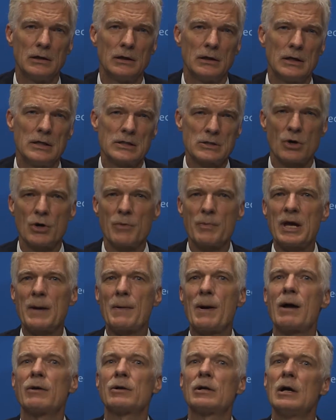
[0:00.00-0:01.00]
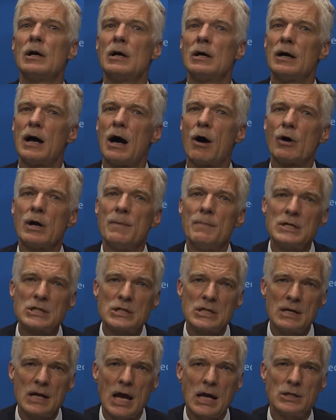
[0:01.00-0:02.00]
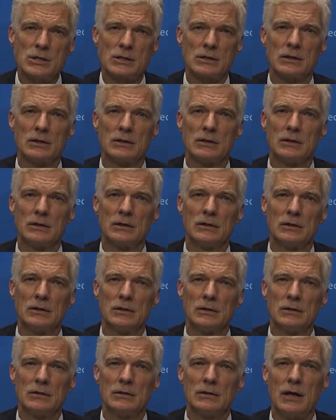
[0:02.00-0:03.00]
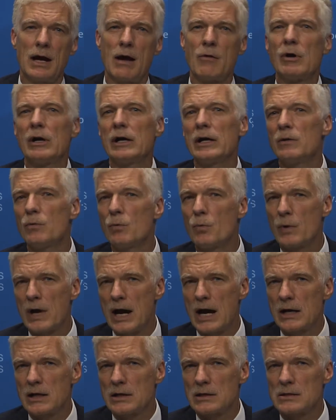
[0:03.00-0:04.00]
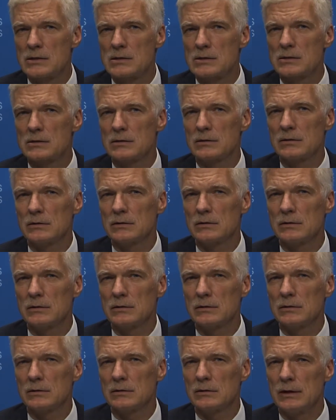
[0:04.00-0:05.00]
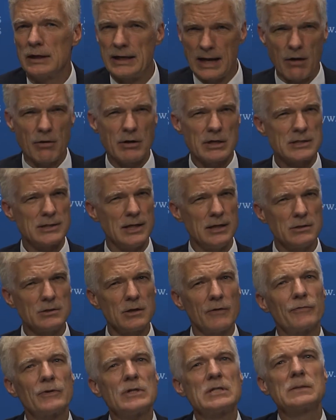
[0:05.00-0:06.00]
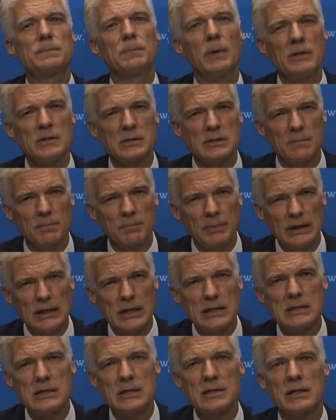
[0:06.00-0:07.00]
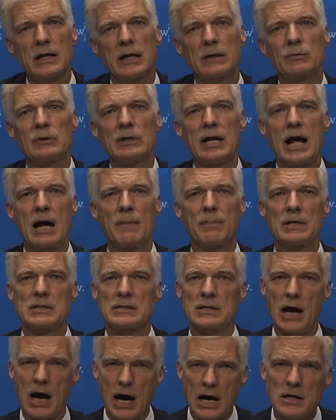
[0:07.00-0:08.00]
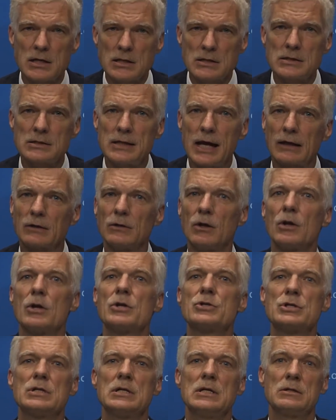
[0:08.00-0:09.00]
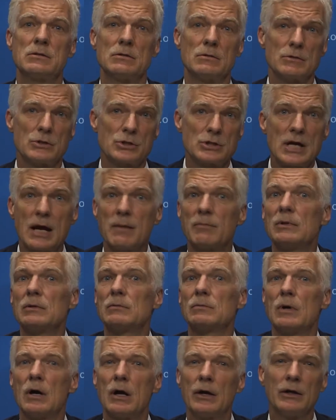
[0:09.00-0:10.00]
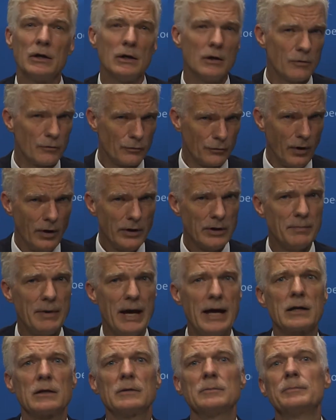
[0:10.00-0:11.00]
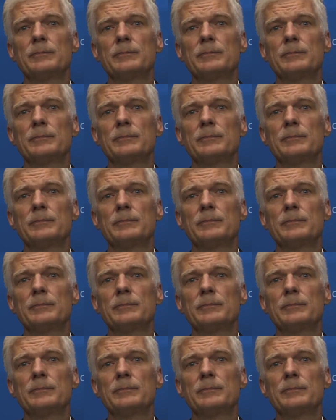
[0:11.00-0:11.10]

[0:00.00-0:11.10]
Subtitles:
It's going to be about our imagination, our awareness, and our sense of responsibility that will help us harness technology to shape the world for the better.